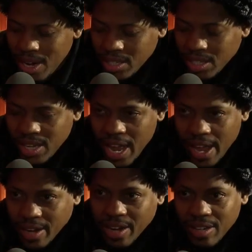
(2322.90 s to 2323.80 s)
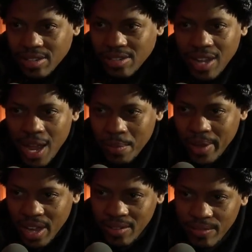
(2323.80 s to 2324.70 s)
entertainer. I just like
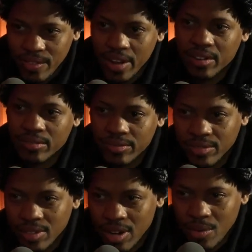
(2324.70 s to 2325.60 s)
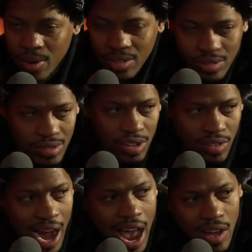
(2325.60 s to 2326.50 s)
being in front of, whether it's
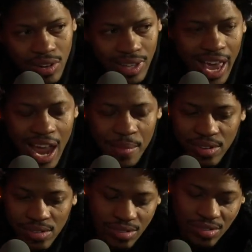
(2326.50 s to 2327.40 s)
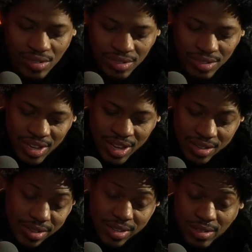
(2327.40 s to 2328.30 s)
crowd or cameras,
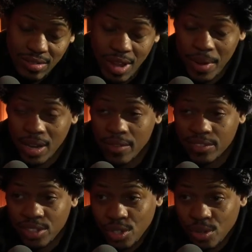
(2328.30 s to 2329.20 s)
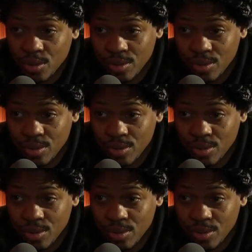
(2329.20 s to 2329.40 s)
something I love to do.